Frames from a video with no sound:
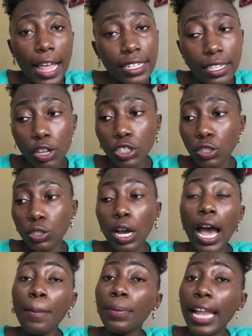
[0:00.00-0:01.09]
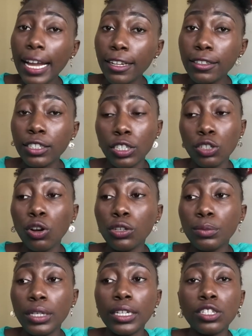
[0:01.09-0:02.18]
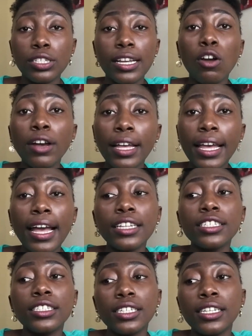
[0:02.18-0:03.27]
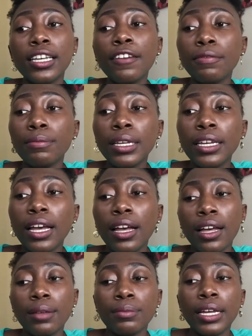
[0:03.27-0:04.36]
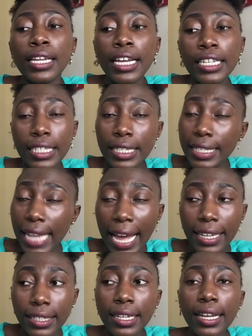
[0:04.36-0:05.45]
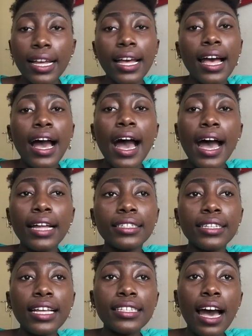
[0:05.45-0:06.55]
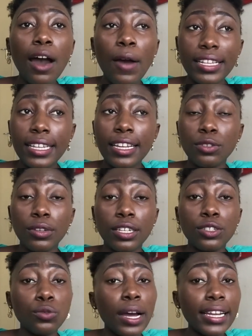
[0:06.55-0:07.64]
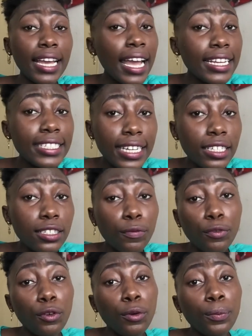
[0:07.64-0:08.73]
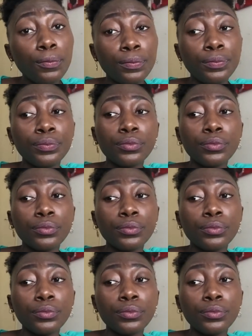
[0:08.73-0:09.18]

that's how she applied she told me she's like okay and she gave me um, an agent's line and that's how i started talking to an agent from